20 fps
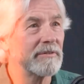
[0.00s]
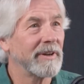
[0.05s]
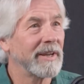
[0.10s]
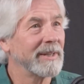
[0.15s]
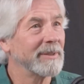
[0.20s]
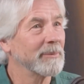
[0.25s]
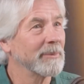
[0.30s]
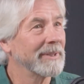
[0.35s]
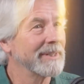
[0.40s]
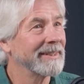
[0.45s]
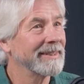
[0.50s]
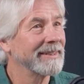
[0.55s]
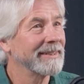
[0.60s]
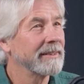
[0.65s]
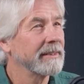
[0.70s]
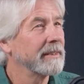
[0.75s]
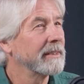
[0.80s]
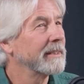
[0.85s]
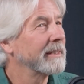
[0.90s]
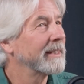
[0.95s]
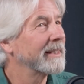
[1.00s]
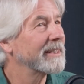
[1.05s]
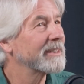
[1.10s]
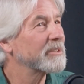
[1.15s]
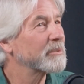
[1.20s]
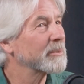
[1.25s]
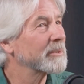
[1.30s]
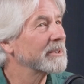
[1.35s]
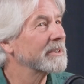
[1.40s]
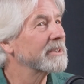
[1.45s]
refined wheat, and
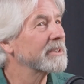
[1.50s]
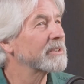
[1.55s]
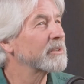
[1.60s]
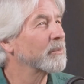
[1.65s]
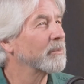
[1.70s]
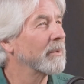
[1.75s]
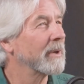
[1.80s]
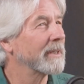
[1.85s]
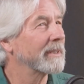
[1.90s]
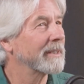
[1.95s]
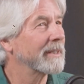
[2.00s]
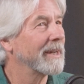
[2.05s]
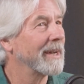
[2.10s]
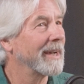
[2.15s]
it's really just one